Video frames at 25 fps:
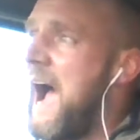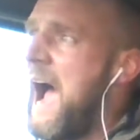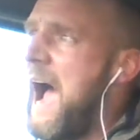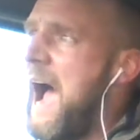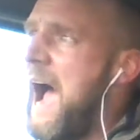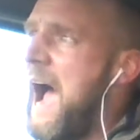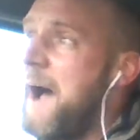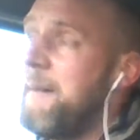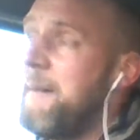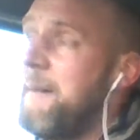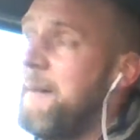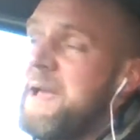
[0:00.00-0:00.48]

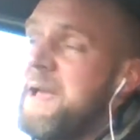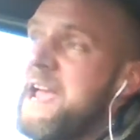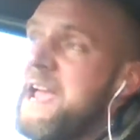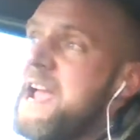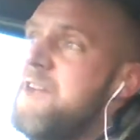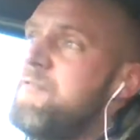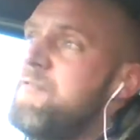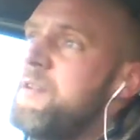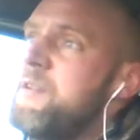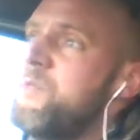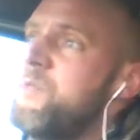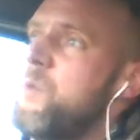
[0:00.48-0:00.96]
I'm
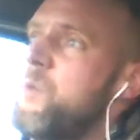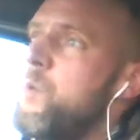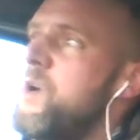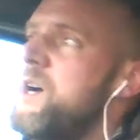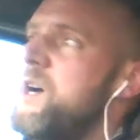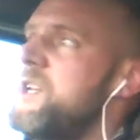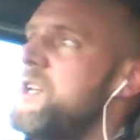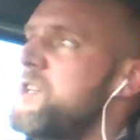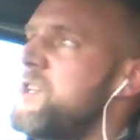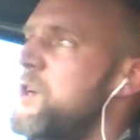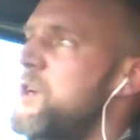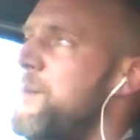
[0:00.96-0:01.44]
hearing the
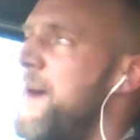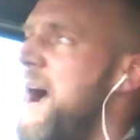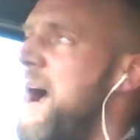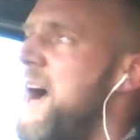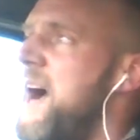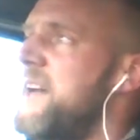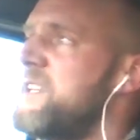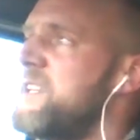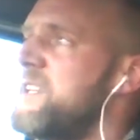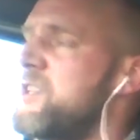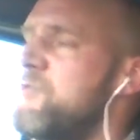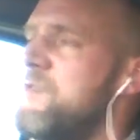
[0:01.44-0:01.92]
words come out
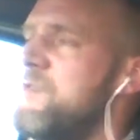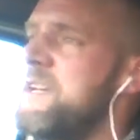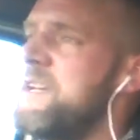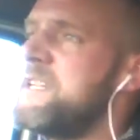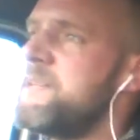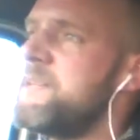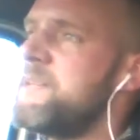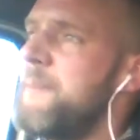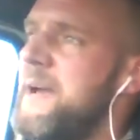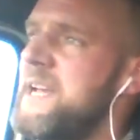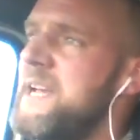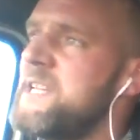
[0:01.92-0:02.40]
of
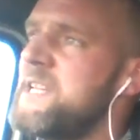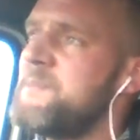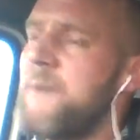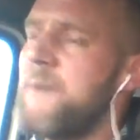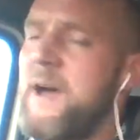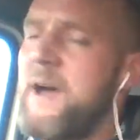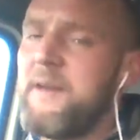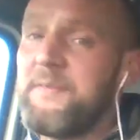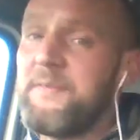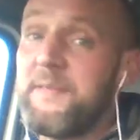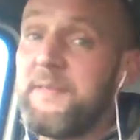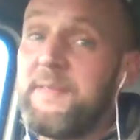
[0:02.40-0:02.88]
Theresa May's
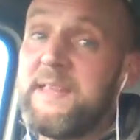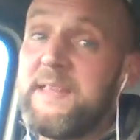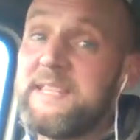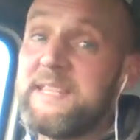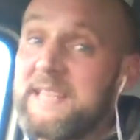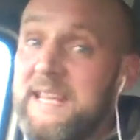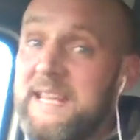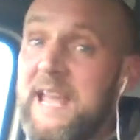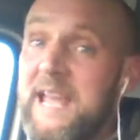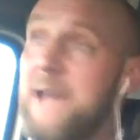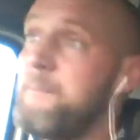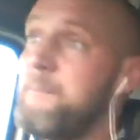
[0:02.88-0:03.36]
mouth, and there's
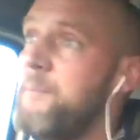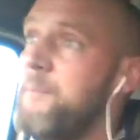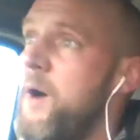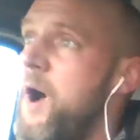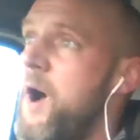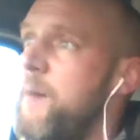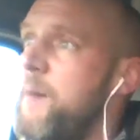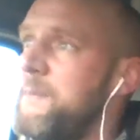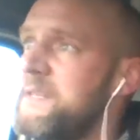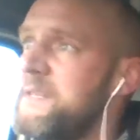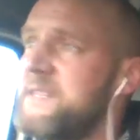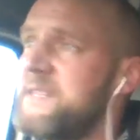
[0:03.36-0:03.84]
again
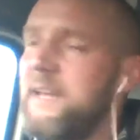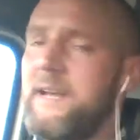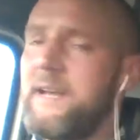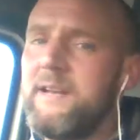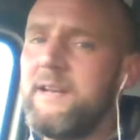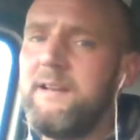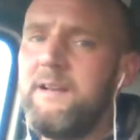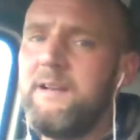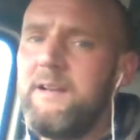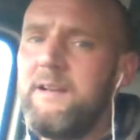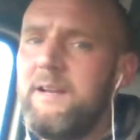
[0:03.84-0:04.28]
part of me saying,